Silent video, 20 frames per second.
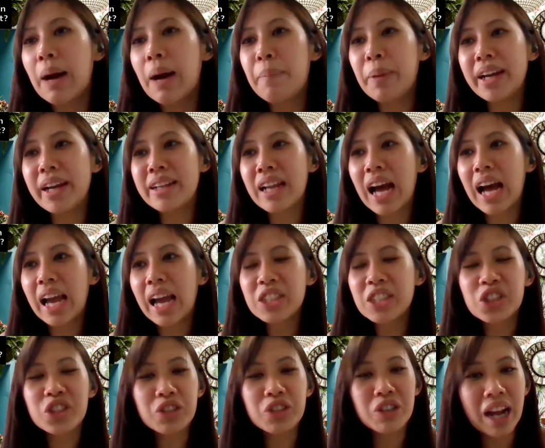But
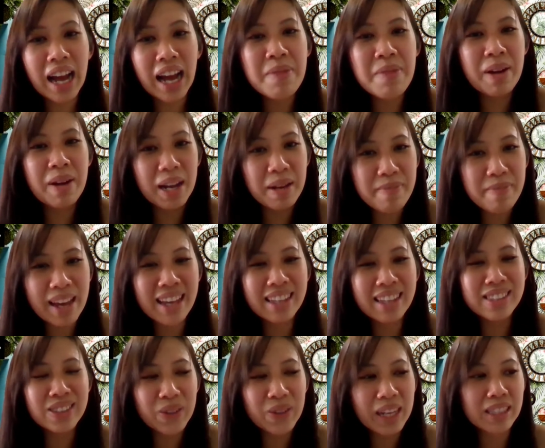I try my
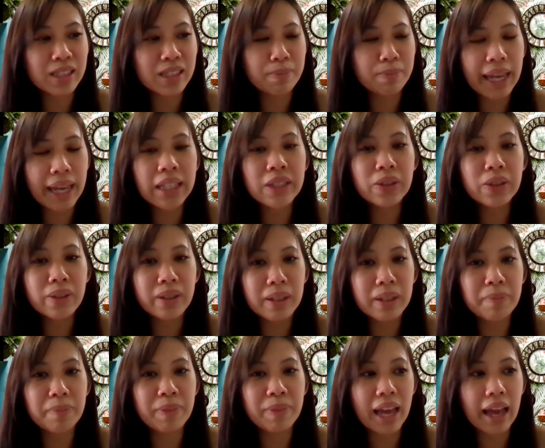best to explain to
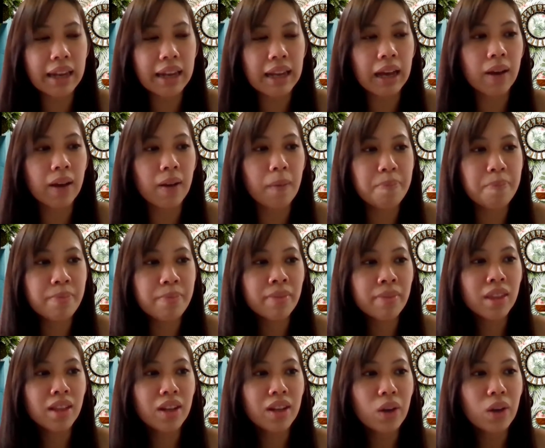them that
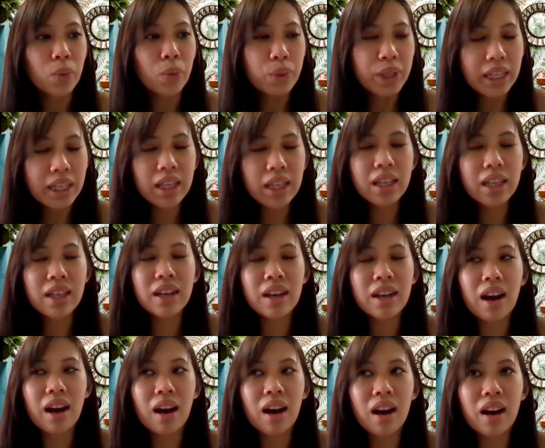
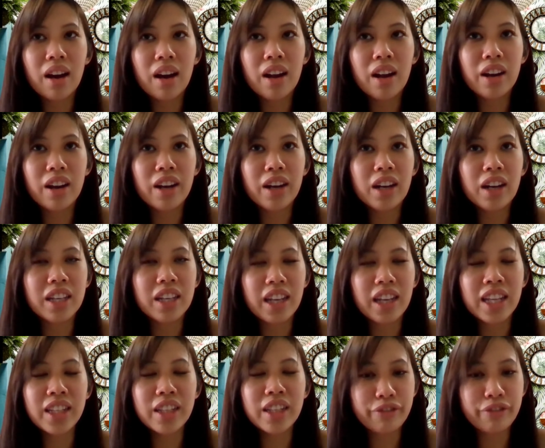we are
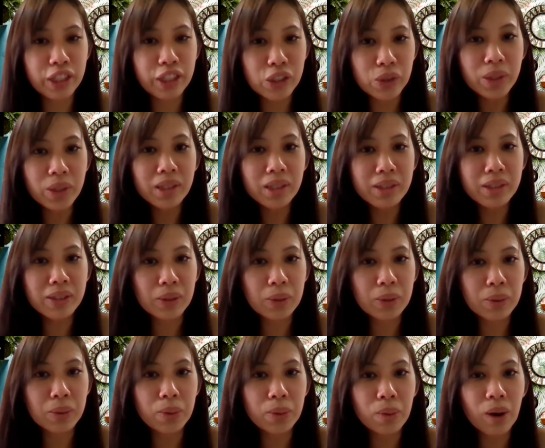individuals
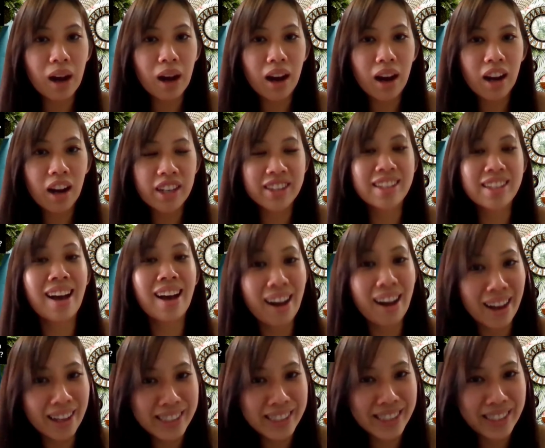who are
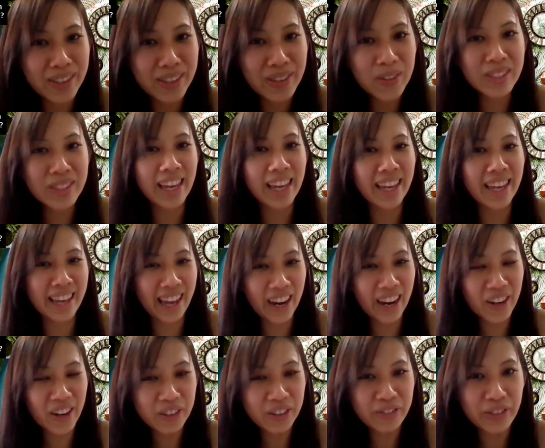tasked to take
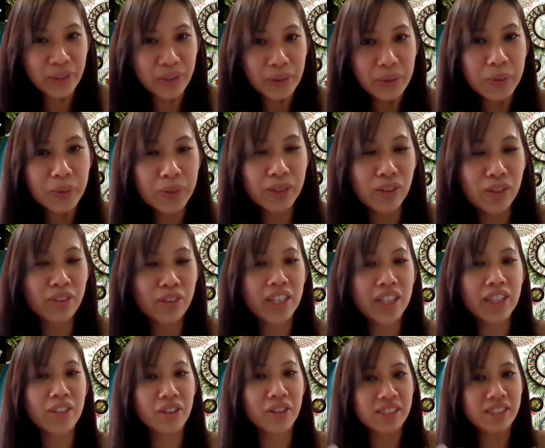care of you
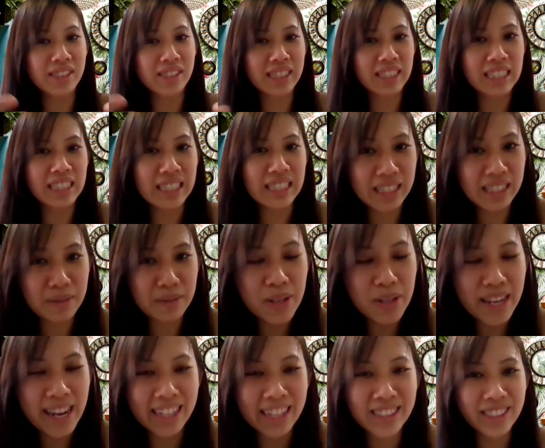during your CT
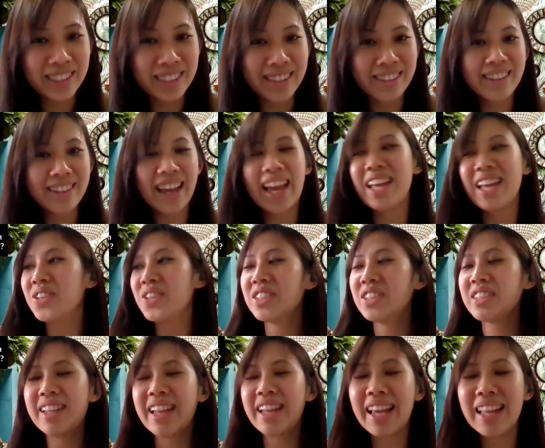simulation and
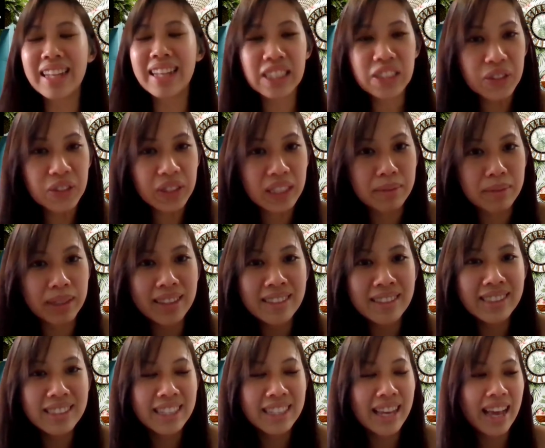your daily
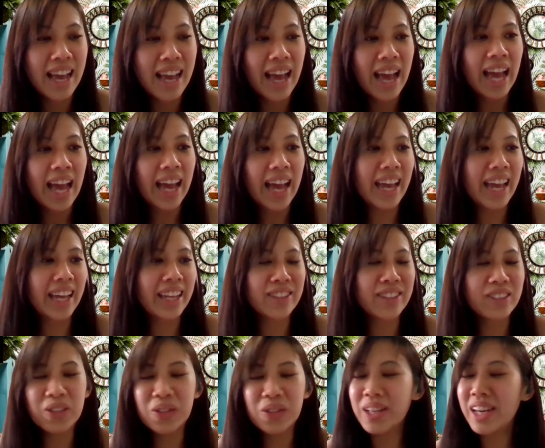treatments.
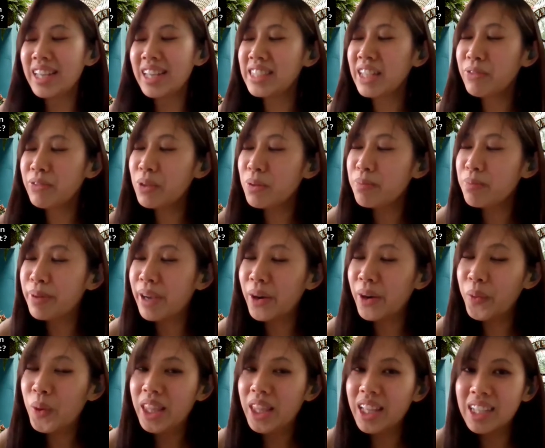And you guys have to
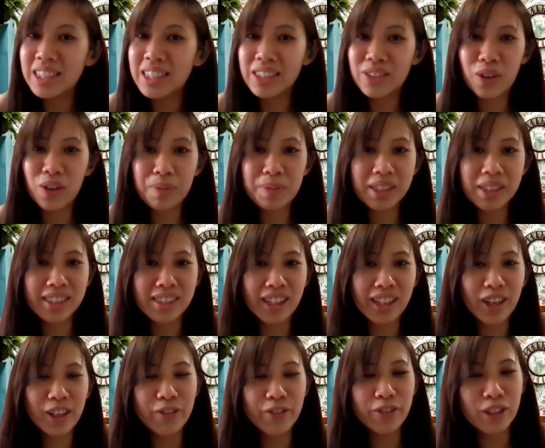bear with us from the
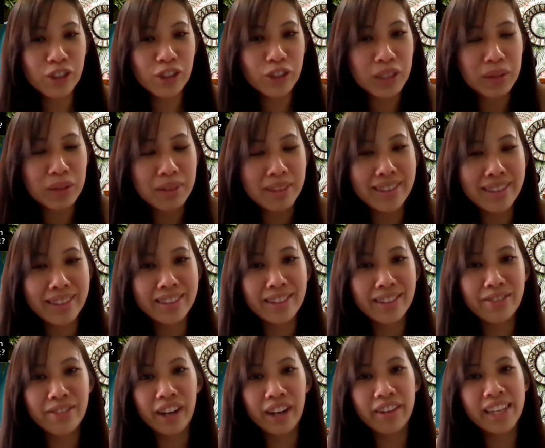start of your treatment till
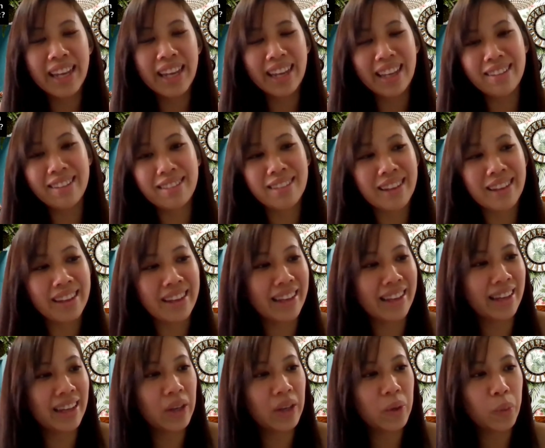the very end.
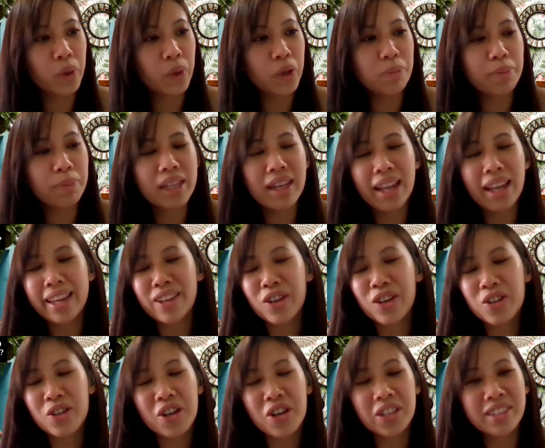And we'll be like
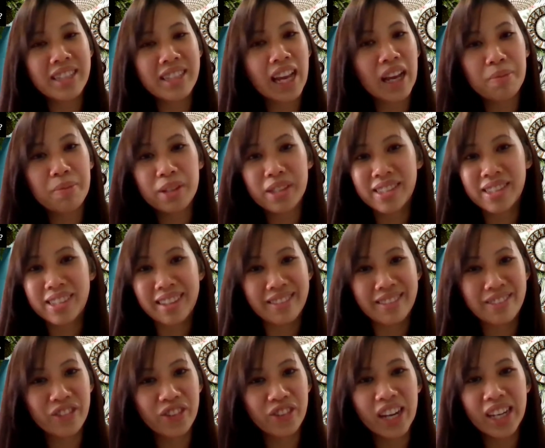your contact
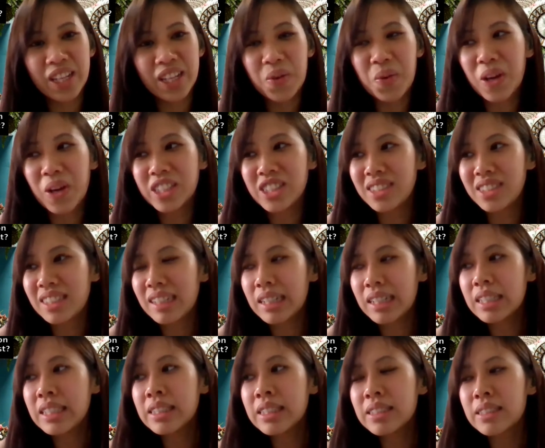person for any
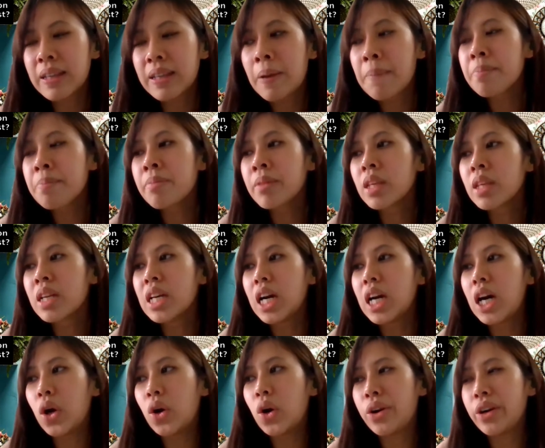questions,
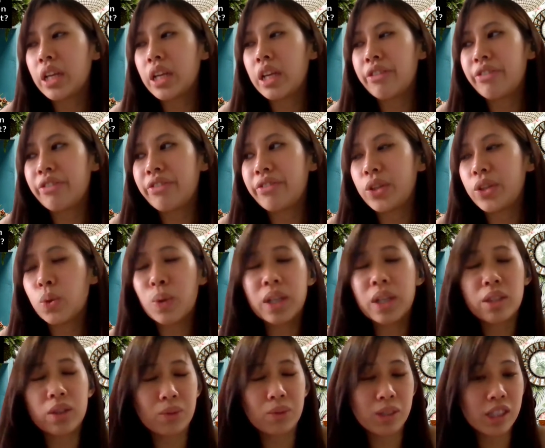or if you
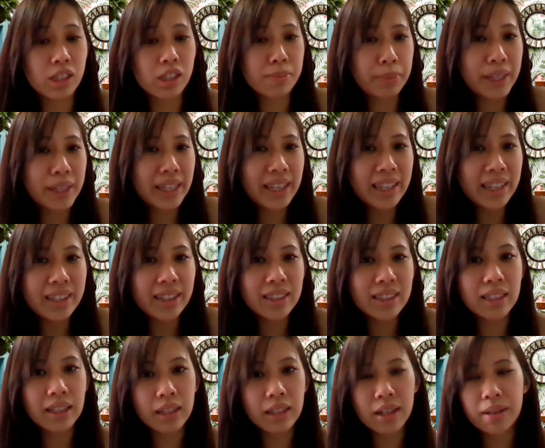want to speak,
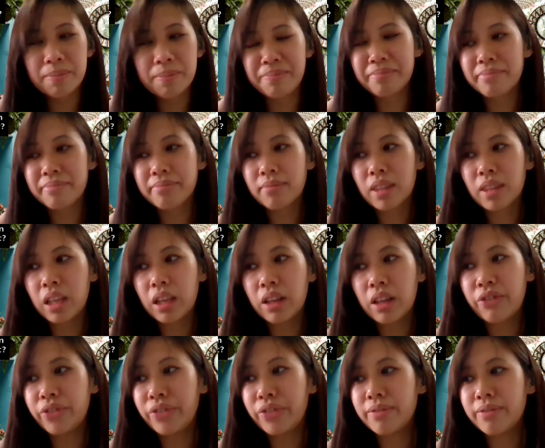
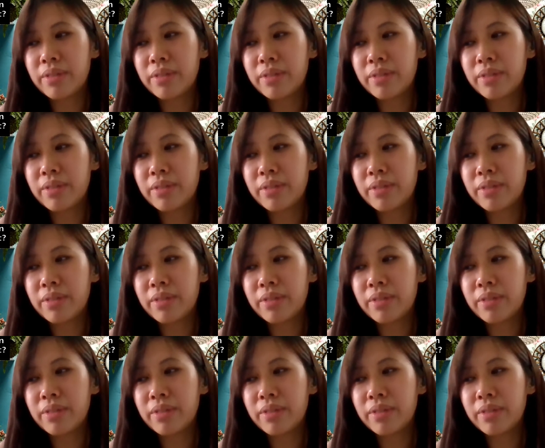if